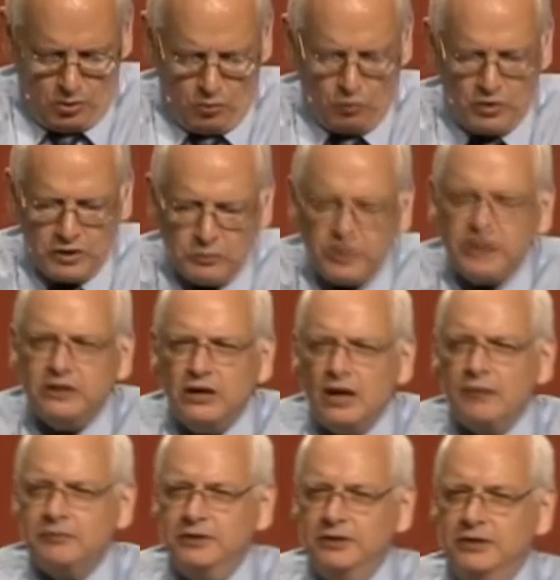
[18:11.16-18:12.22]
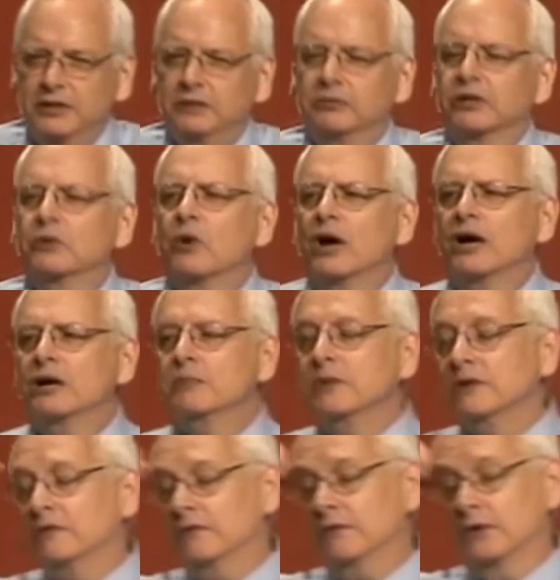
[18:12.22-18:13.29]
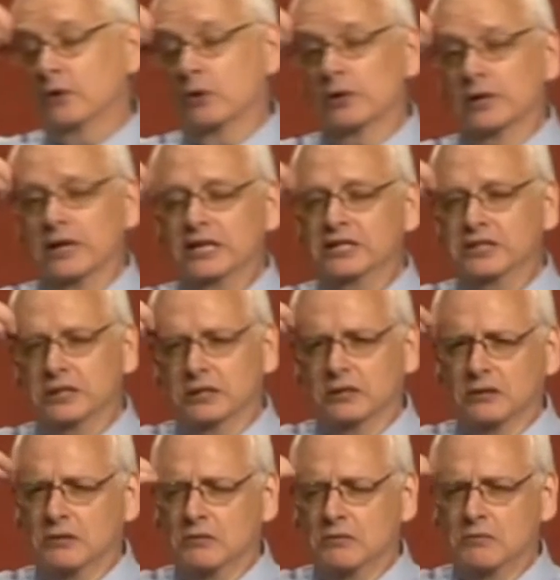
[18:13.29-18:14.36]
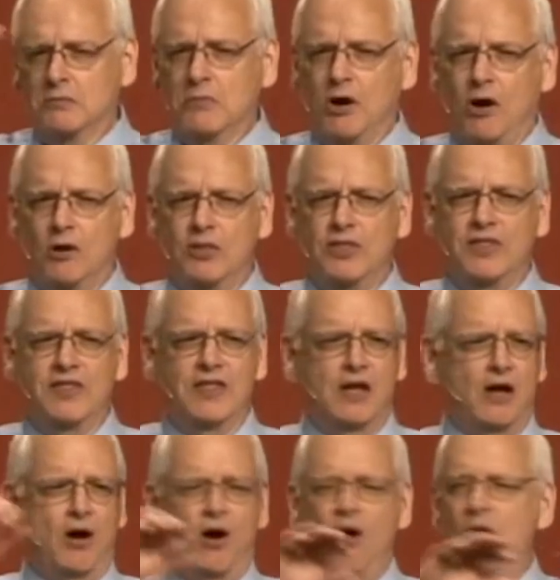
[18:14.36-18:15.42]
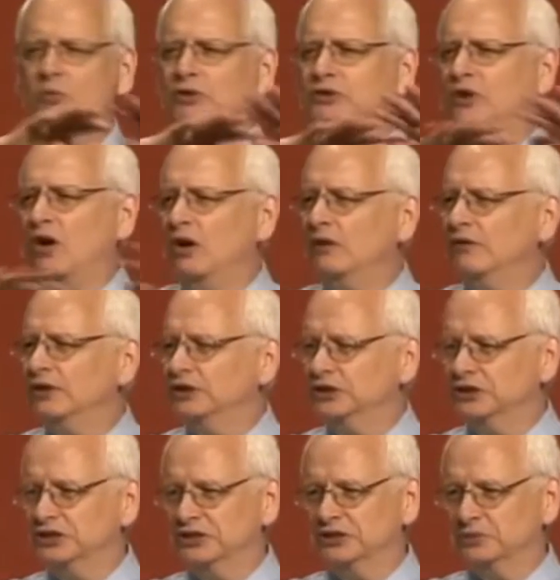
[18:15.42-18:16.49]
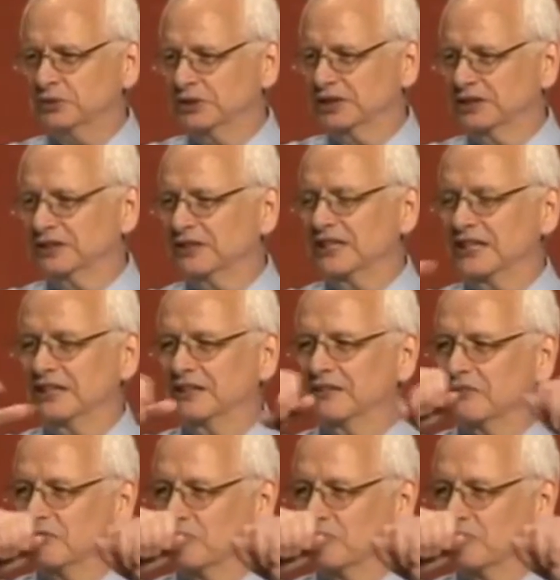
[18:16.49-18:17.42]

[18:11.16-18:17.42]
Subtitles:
When we adopted the requirement for ordination, almost all of our churches were in